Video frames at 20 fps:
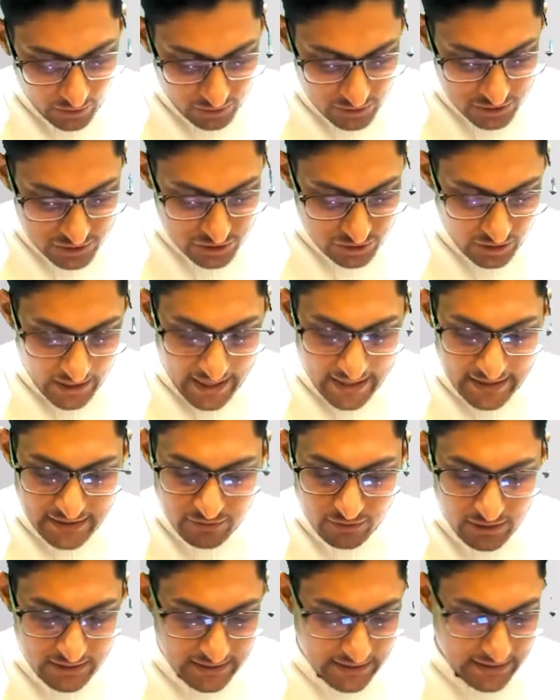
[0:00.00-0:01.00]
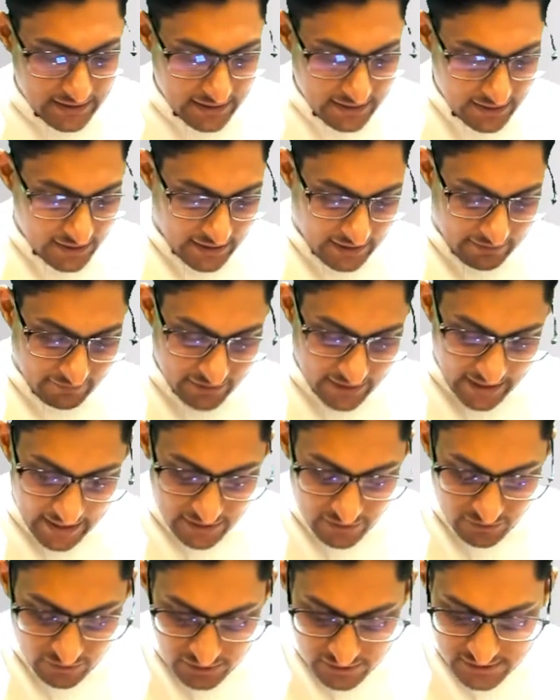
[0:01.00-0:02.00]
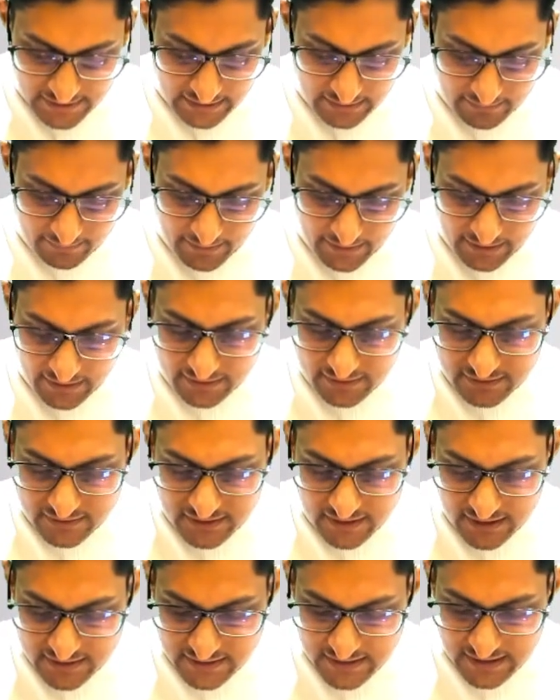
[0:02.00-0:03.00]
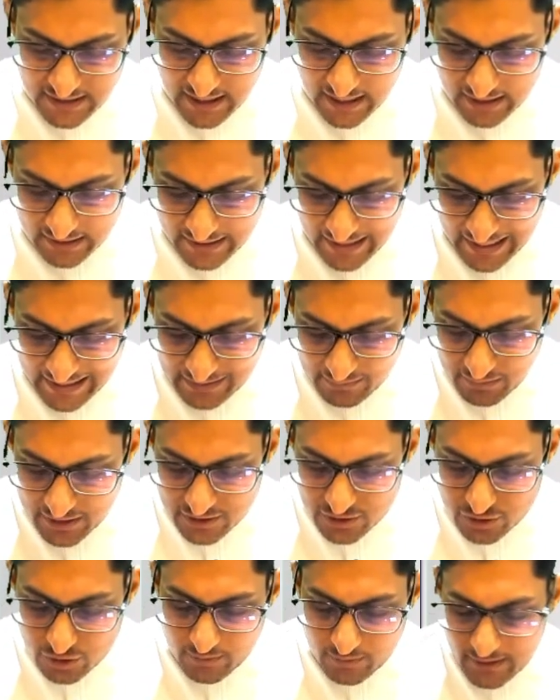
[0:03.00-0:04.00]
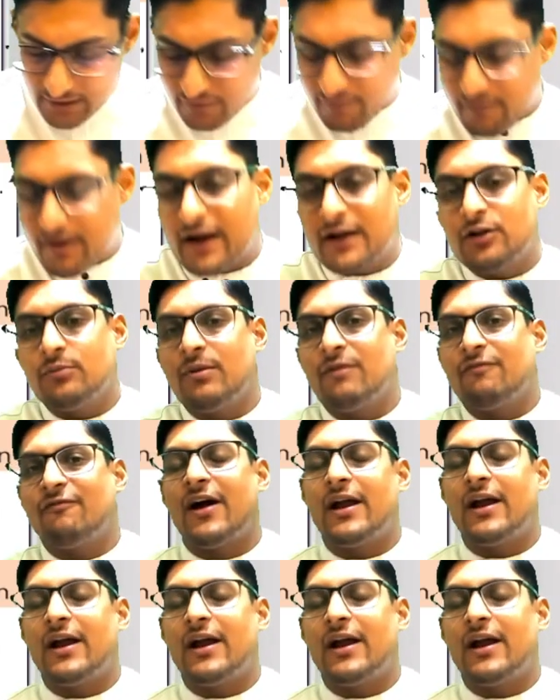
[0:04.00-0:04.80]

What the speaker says: Also, annually, an annual statement in GSTR 9B is to be required to be